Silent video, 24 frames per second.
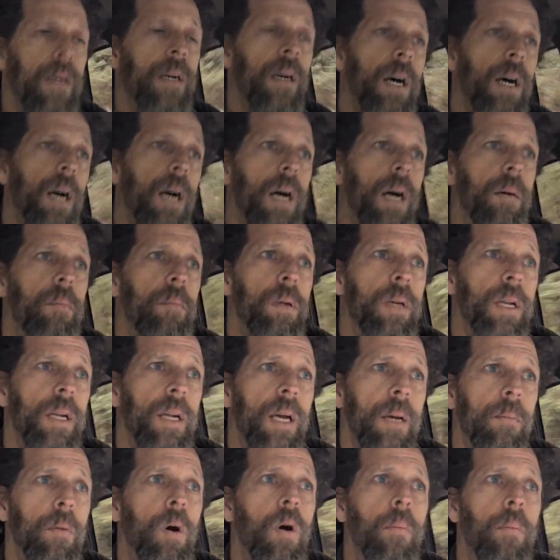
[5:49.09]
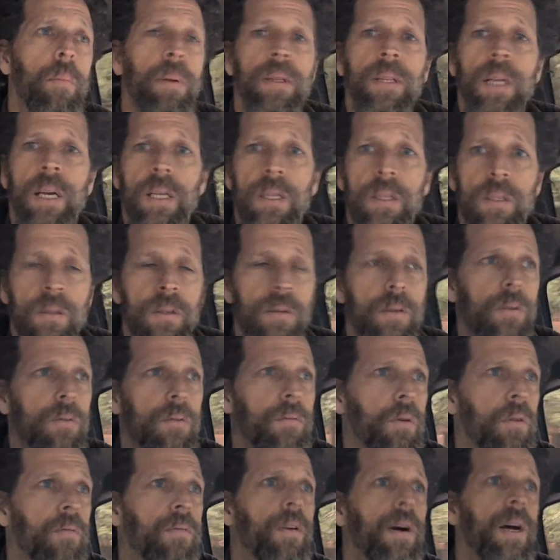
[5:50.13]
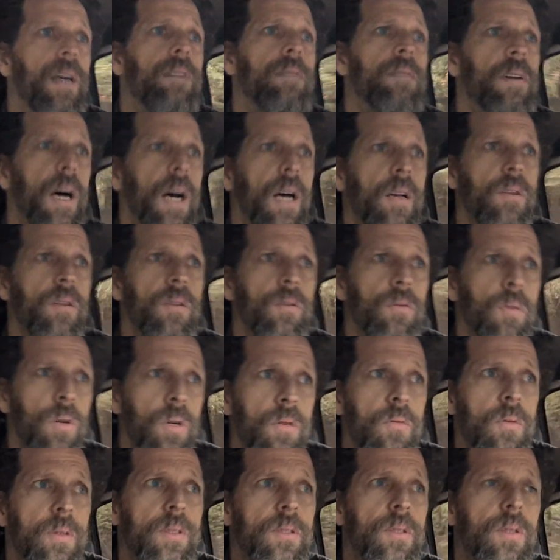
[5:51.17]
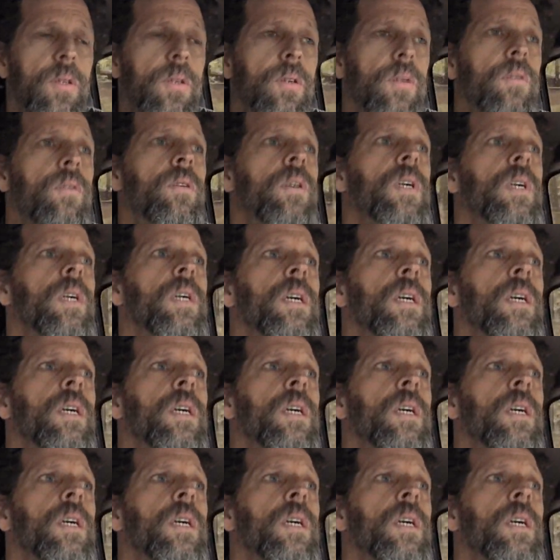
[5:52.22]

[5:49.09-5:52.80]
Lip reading: and I'm hoping that you will find value and work with too.